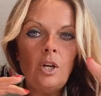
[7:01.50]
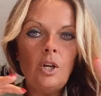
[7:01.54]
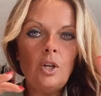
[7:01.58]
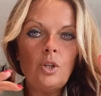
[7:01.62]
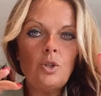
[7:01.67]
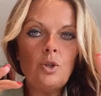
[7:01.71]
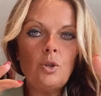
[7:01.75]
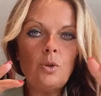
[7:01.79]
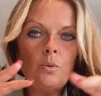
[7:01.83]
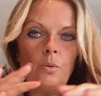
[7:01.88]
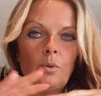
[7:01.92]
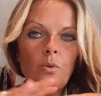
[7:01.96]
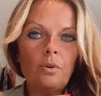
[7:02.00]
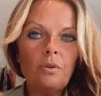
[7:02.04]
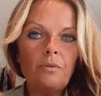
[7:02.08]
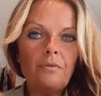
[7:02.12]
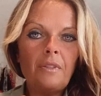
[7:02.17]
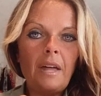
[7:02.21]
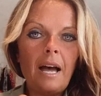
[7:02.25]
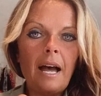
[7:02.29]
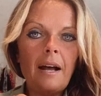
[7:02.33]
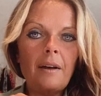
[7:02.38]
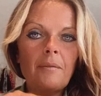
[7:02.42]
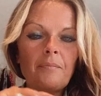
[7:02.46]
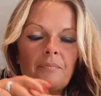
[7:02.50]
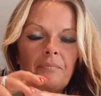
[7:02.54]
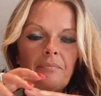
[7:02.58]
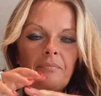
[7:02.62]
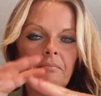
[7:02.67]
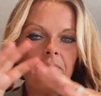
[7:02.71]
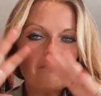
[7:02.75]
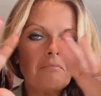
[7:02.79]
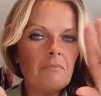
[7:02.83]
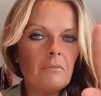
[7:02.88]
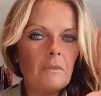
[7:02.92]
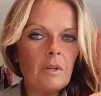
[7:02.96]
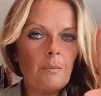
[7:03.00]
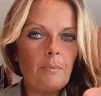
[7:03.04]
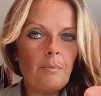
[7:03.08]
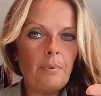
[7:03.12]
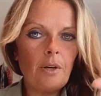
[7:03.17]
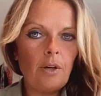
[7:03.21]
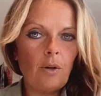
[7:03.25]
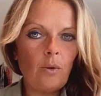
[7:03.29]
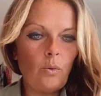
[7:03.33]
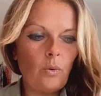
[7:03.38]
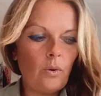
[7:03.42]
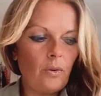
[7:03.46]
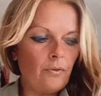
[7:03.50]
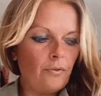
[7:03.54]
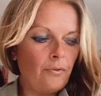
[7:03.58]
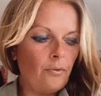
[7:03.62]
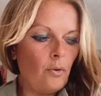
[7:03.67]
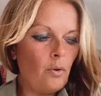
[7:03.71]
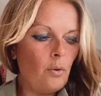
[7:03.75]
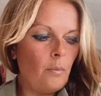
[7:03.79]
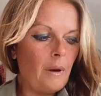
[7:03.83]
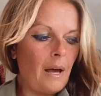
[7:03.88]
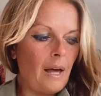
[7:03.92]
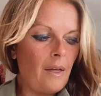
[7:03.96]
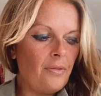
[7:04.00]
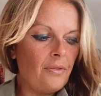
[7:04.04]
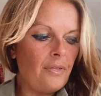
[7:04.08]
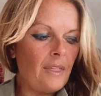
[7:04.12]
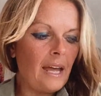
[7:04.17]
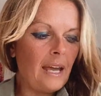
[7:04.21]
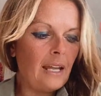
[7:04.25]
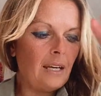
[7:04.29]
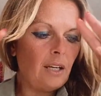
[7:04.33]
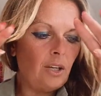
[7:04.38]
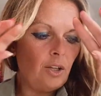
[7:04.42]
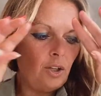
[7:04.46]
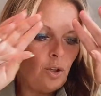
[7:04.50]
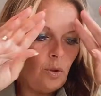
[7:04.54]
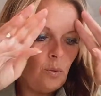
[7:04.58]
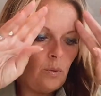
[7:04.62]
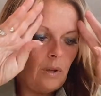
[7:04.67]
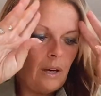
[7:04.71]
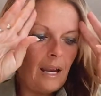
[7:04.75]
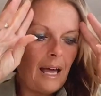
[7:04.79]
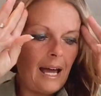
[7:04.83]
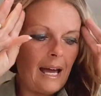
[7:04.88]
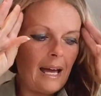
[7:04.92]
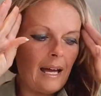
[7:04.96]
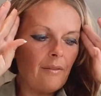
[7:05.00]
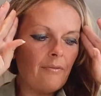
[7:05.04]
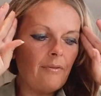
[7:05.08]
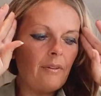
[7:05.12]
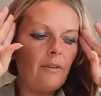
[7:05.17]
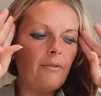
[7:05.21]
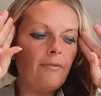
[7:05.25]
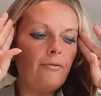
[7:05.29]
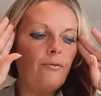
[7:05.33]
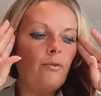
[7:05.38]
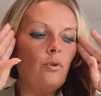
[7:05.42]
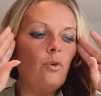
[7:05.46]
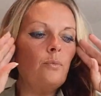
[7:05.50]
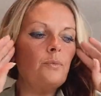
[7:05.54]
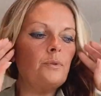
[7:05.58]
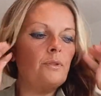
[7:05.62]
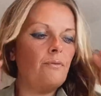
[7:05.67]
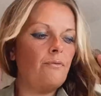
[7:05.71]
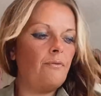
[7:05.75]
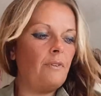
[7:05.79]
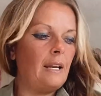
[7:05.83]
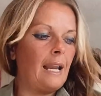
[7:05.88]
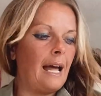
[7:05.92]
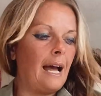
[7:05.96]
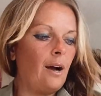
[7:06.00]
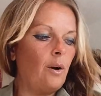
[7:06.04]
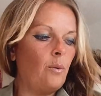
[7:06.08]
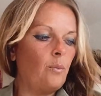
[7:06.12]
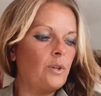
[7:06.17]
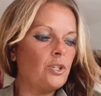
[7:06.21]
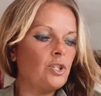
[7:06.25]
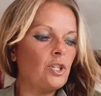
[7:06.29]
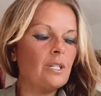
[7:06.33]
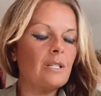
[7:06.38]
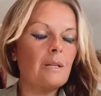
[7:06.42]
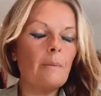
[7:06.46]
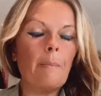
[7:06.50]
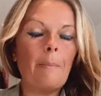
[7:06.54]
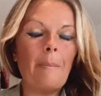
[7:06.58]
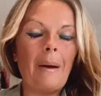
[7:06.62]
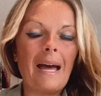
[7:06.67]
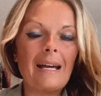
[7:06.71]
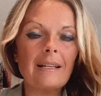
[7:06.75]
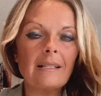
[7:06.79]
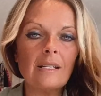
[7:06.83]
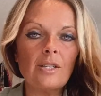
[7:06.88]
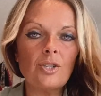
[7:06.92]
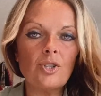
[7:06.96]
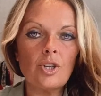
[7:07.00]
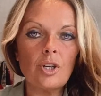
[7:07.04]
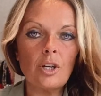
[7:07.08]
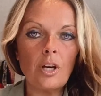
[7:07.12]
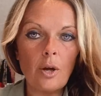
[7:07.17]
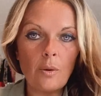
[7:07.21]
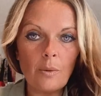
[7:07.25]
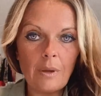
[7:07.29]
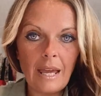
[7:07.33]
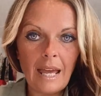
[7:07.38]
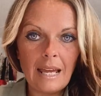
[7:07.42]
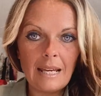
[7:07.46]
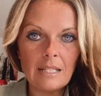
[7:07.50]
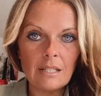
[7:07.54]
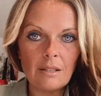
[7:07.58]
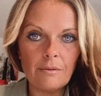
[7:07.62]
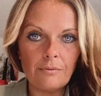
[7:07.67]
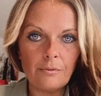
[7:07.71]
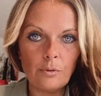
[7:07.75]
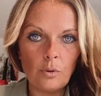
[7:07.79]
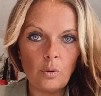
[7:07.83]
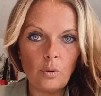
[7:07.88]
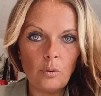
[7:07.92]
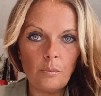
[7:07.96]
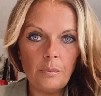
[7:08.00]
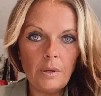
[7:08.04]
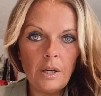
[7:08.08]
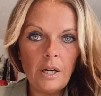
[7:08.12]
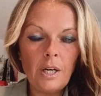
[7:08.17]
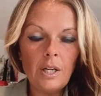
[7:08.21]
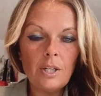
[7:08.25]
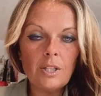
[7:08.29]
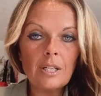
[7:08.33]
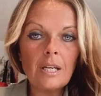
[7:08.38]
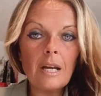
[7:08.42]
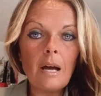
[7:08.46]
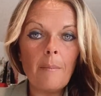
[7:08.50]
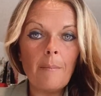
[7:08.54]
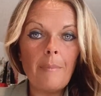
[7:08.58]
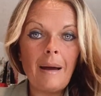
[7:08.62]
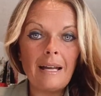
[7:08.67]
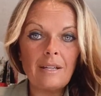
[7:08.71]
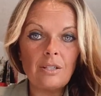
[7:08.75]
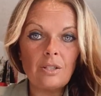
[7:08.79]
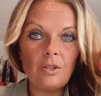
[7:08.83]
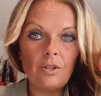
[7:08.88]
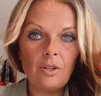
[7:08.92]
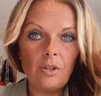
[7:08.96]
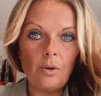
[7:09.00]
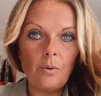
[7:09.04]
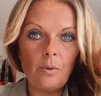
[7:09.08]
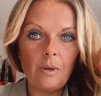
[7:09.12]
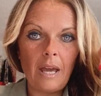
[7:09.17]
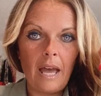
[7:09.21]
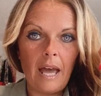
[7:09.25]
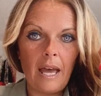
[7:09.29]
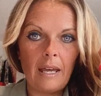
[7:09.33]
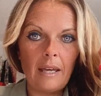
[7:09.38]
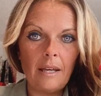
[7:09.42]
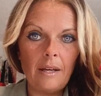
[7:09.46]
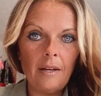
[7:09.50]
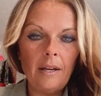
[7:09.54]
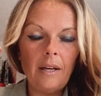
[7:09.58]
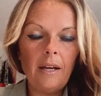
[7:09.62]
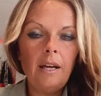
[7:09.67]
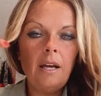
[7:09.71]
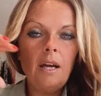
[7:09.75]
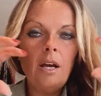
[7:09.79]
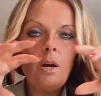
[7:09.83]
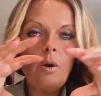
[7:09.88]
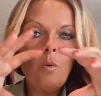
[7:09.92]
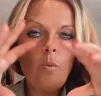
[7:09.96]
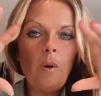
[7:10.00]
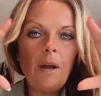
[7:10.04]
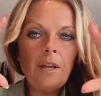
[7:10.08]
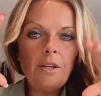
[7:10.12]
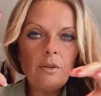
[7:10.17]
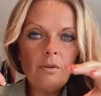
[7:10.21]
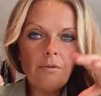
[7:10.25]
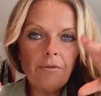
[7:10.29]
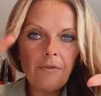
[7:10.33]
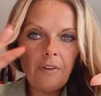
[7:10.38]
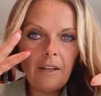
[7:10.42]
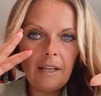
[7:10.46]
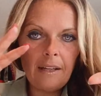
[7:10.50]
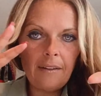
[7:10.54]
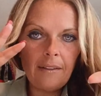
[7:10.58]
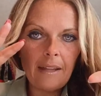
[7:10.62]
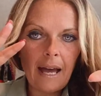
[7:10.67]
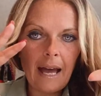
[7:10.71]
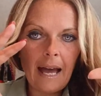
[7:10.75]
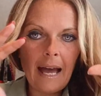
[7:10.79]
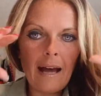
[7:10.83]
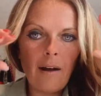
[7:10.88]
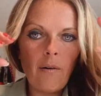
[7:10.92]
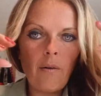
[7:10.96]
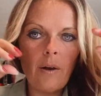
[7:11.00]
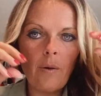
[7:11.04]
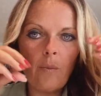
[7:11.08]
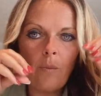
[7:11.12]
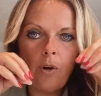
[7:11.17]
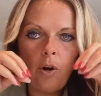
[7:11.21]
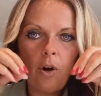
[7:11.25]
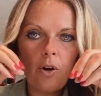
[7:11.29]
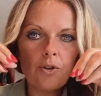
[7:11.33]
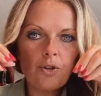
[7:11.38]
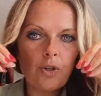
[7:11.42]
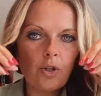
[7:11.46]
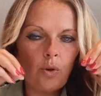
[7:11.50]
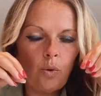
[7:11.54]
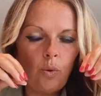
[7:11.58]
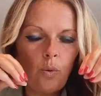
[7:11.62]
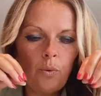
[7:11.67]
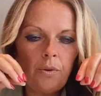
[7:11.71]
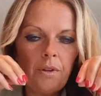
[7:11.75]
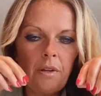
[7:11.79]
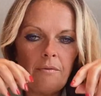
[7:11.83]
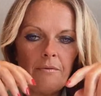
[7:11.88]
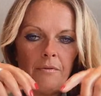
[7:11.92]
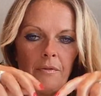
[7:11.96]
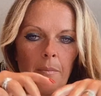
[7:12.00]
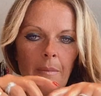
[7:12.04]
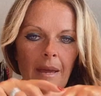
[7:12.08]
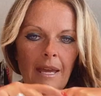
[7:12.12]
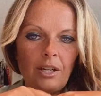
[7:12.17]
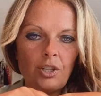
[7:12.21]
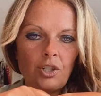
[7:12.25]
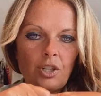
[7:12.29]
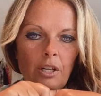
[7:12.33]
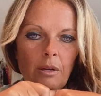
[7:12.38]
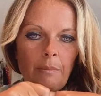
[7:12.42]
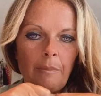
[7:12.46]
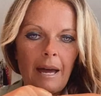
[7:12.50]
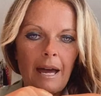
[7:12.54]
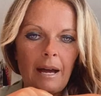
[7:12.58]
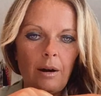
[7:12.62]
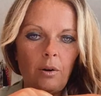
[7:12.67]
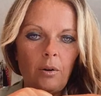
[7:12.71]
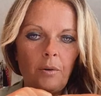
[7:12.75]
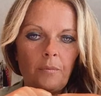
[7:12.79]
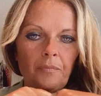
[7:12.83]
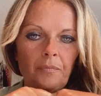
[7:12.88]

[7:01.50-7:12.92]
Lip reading: Do all of that, put it all on the form, and then you will have a form to fill out, which is a passenger locator form to come back to the UK. When you're filling that out, it will ask you all the information about